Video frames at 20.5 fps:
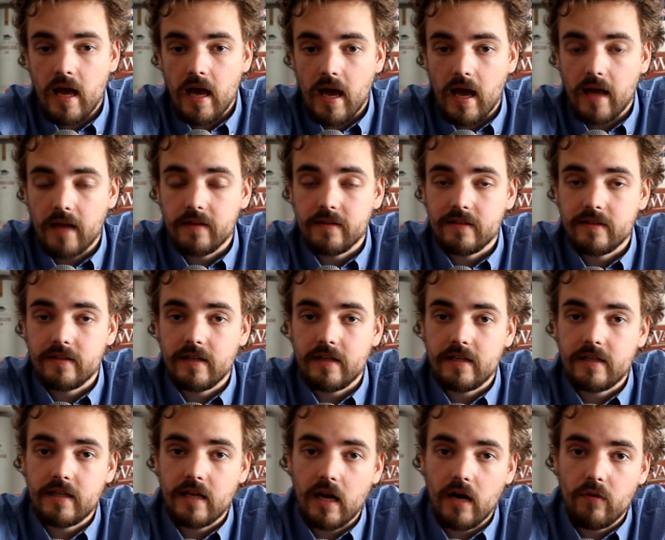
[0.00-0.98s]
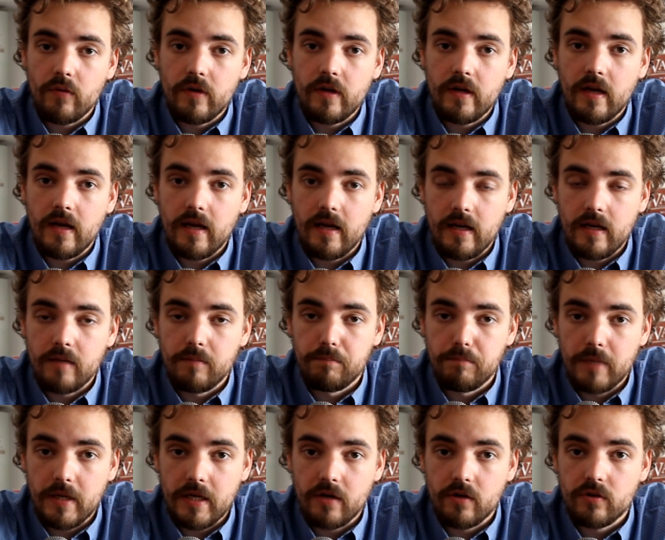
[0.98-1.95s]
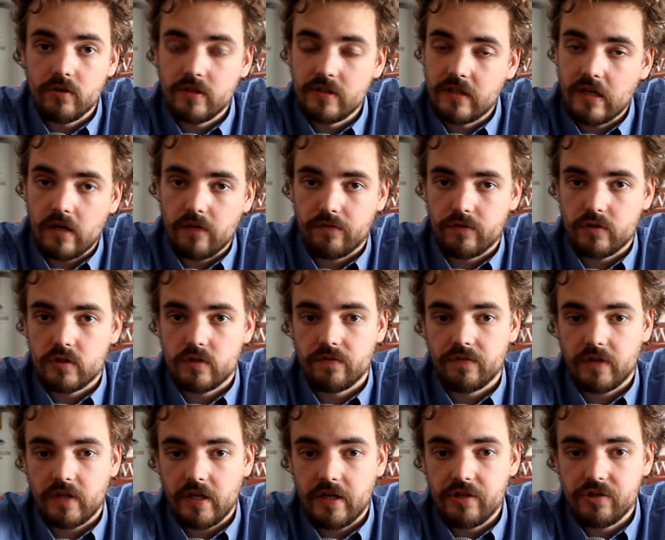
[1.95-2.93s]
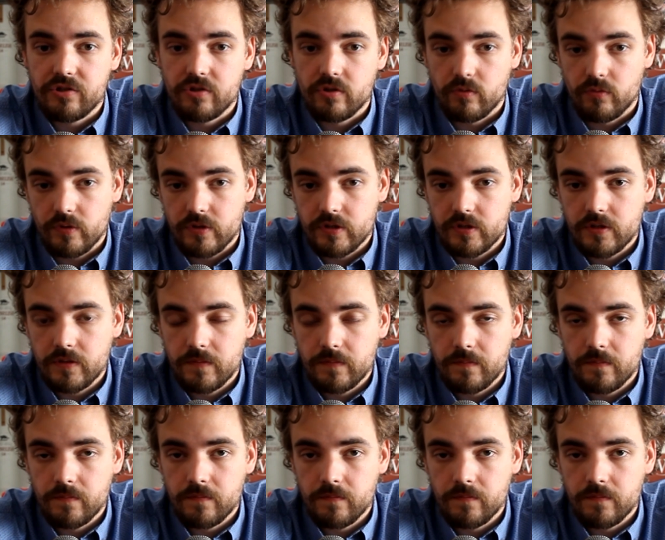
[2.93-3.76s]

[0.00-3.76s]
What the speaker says: and they carry a bigger diversification risk.